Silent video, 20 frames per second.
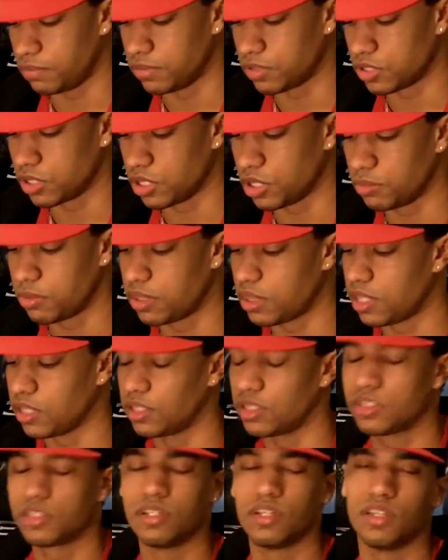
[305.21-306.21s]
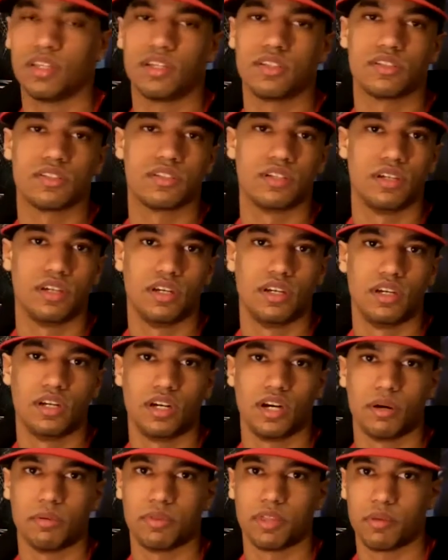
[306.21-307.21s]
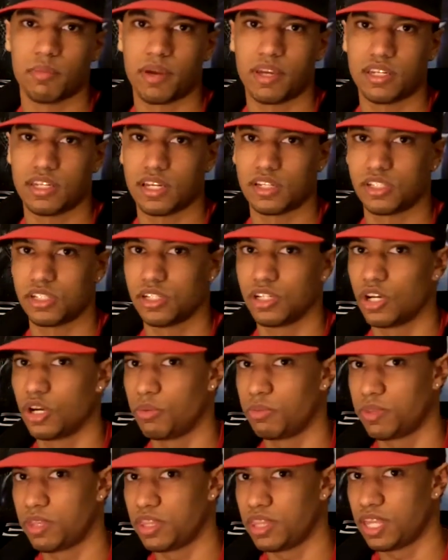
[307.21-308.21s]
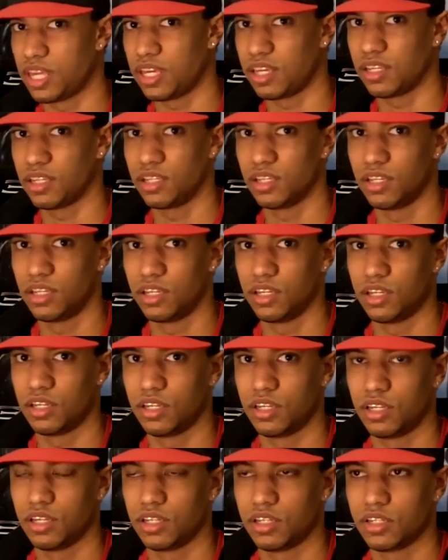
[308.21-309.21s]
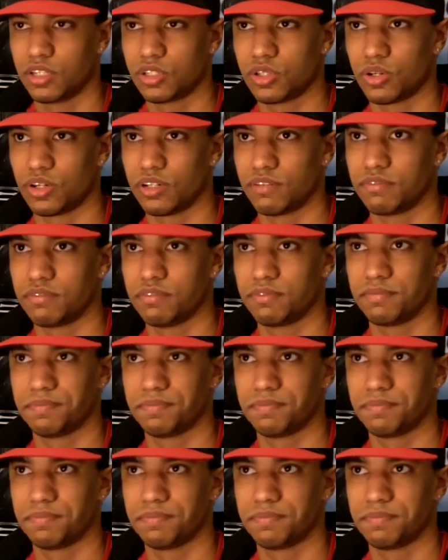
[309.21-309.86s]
So I hope that they listen to this, hope they pay attention, hope that they sort of